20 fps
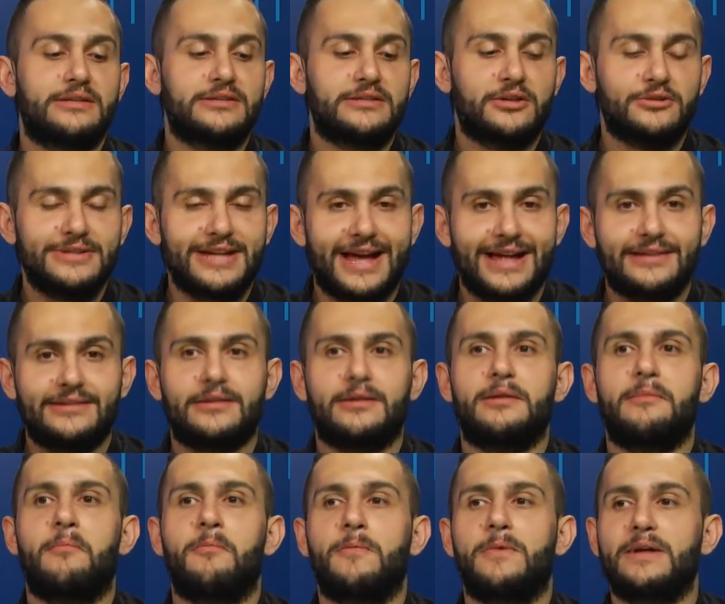so that
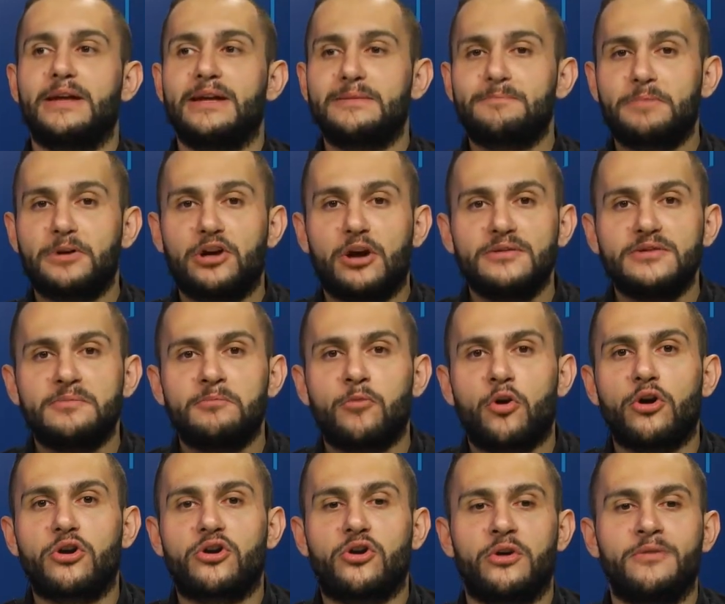it becomes
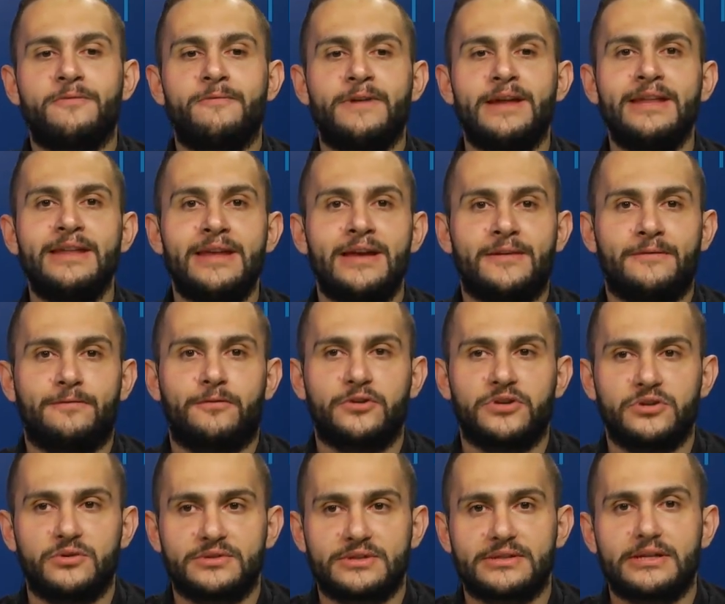more convenient for
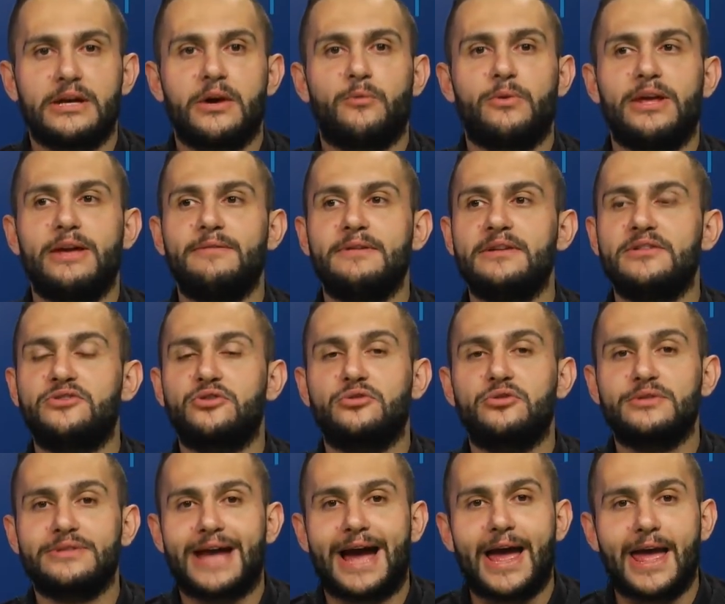users. We even
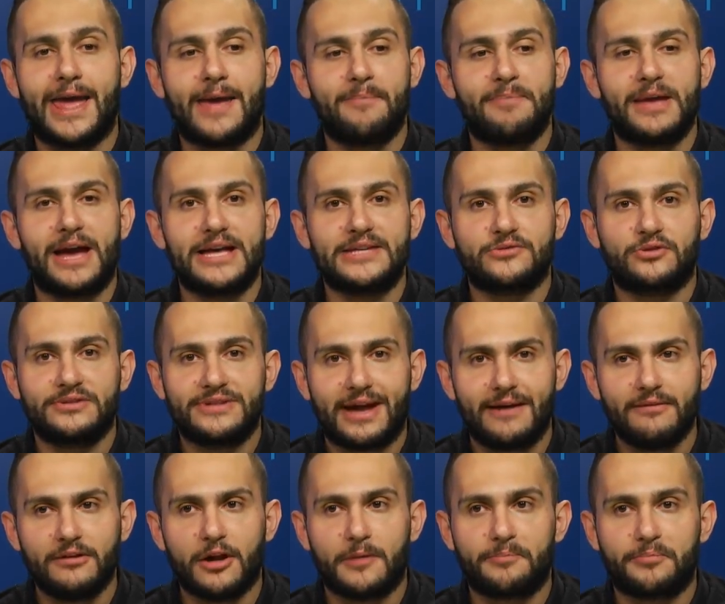introduce APIs for
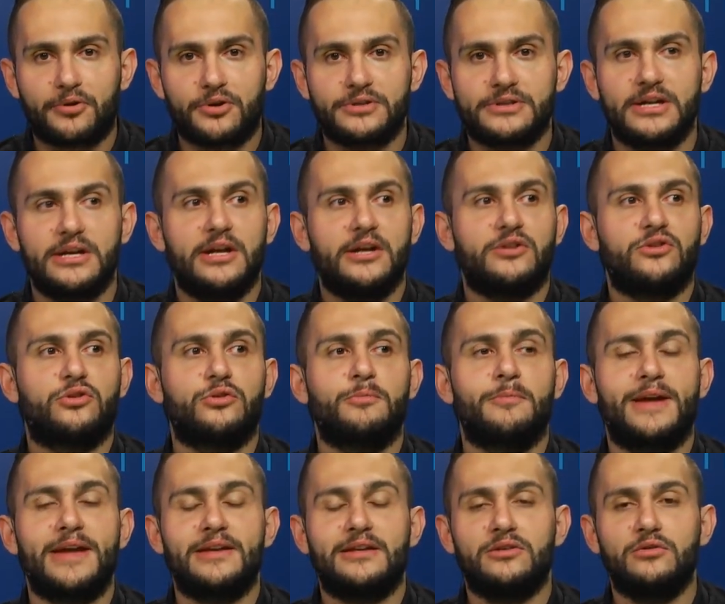developers to
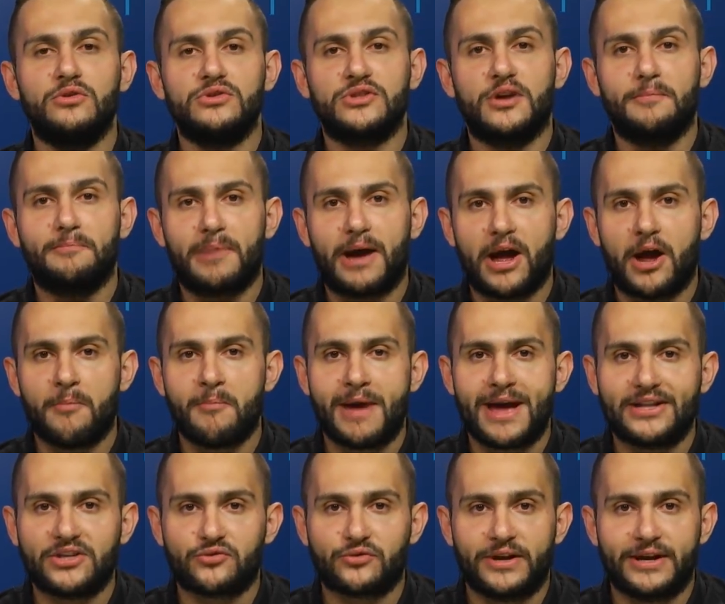make use of
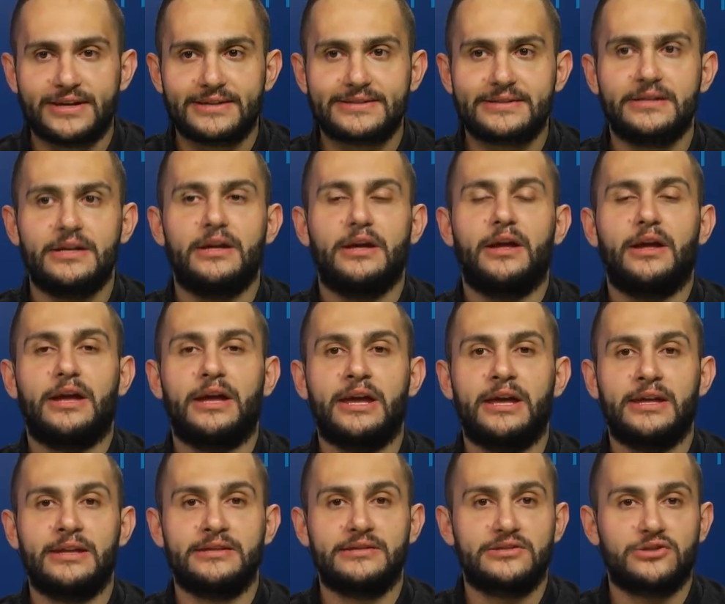biometrics
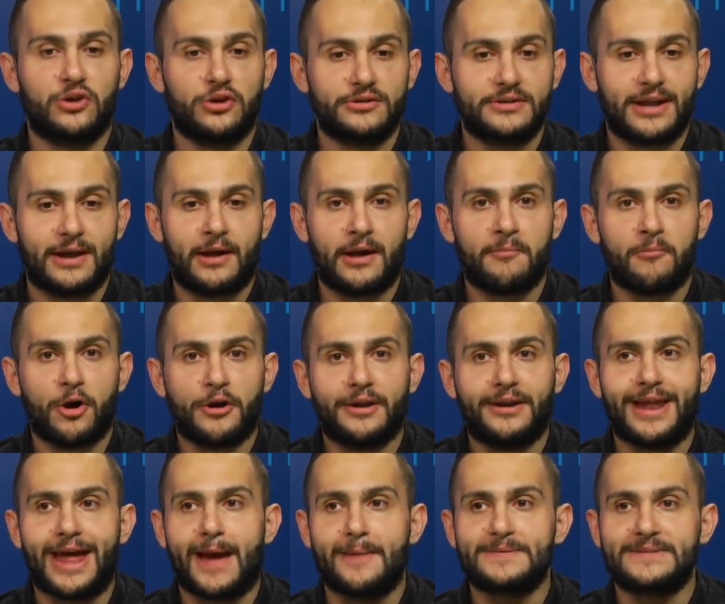in certain
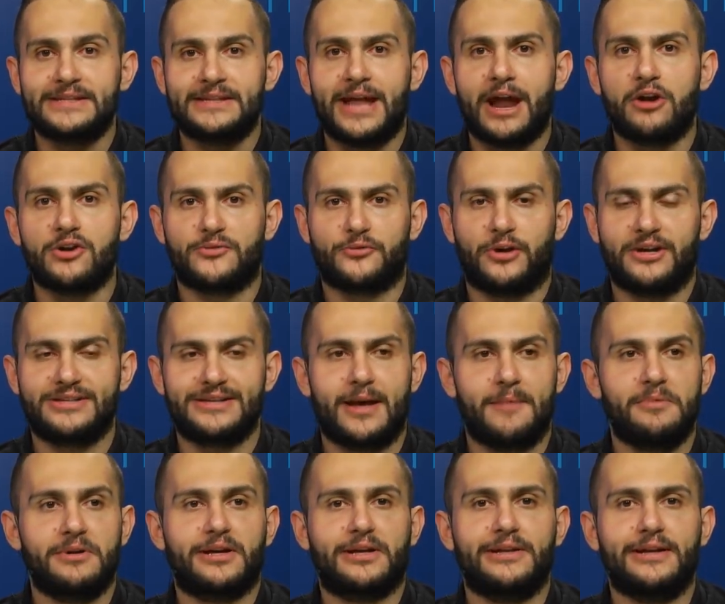modern app scenarios. For
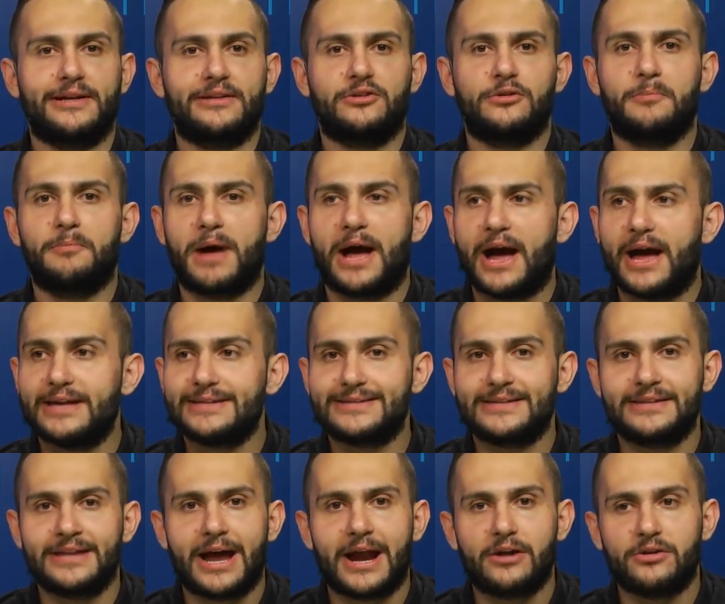example, click to buy
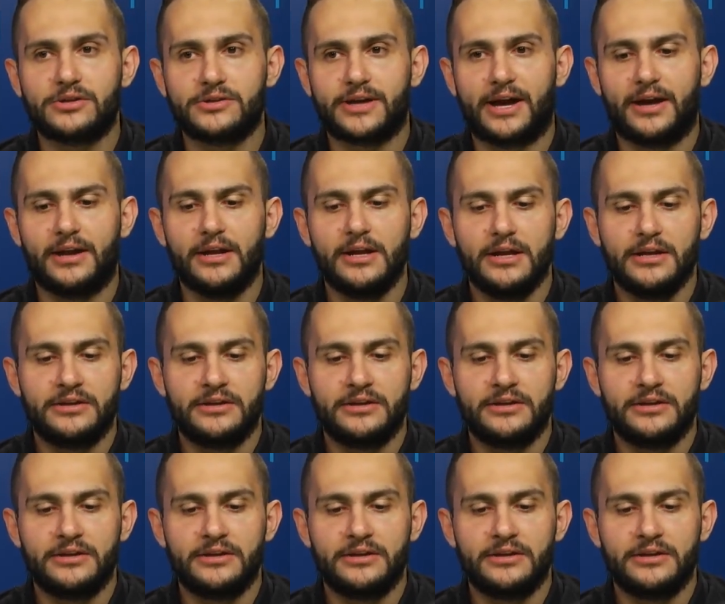scenarios, right?